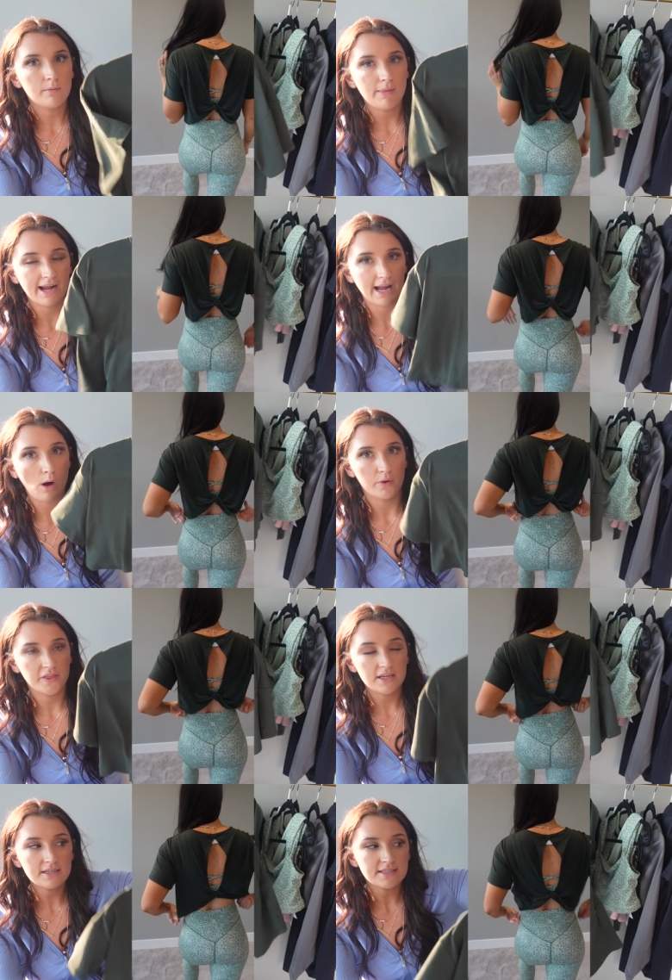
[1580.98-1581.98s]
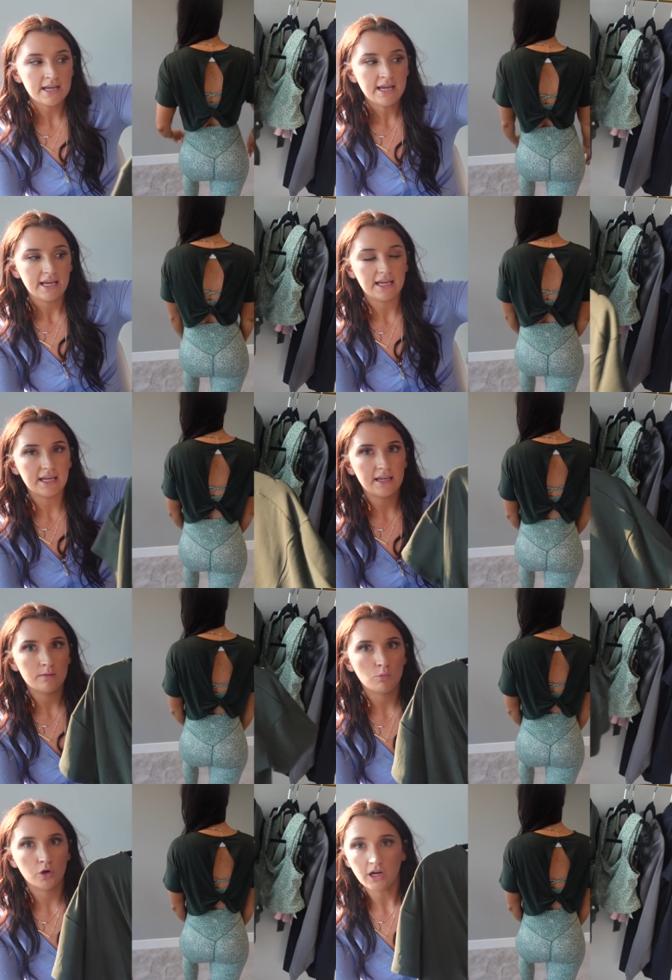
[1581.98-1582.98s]
come back out with this
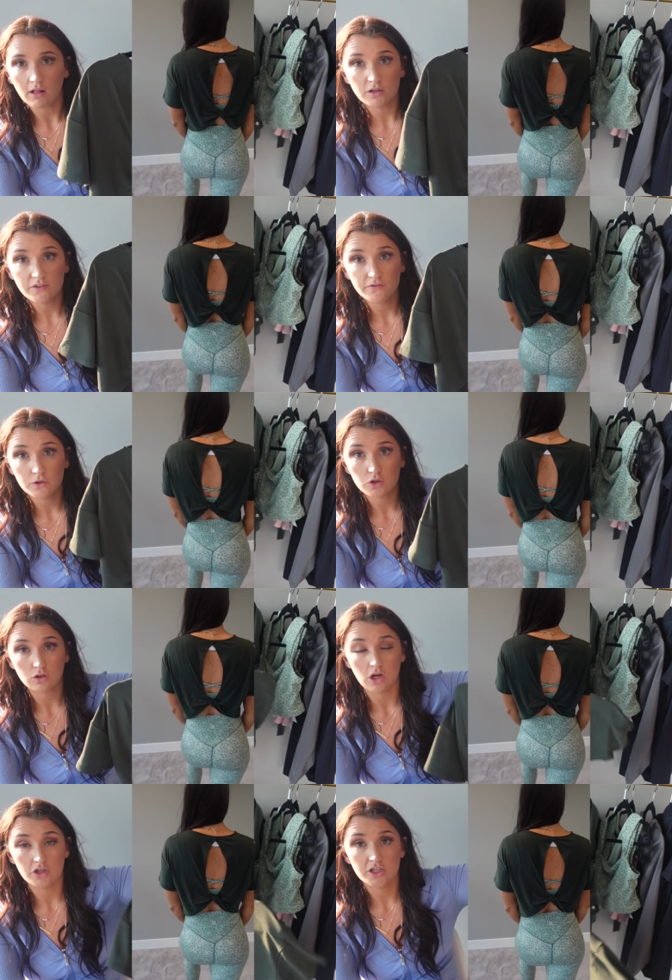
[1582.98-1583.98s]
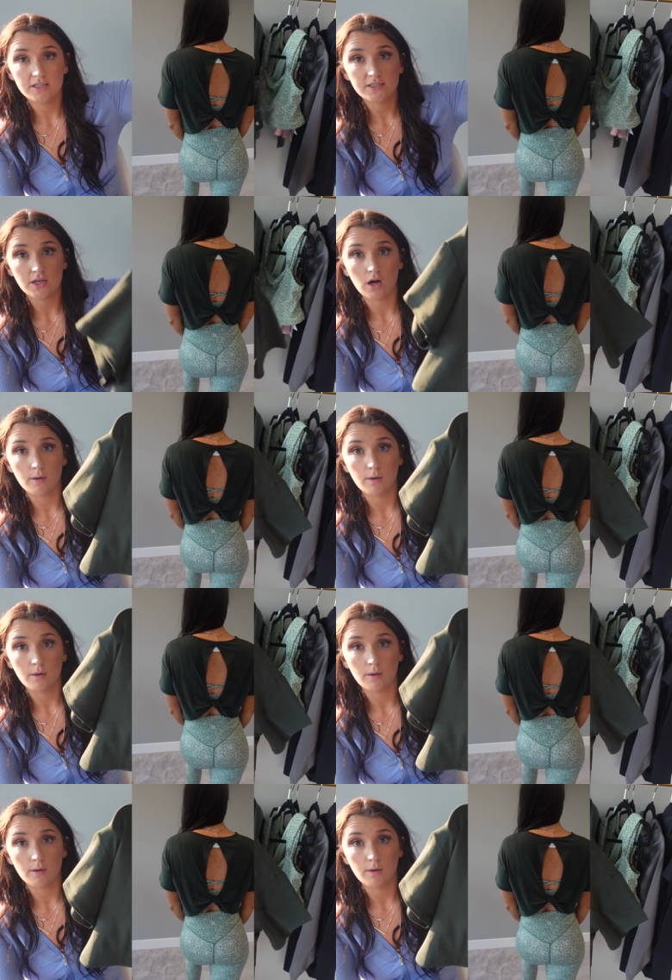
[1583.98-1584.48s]
in more colors in future launches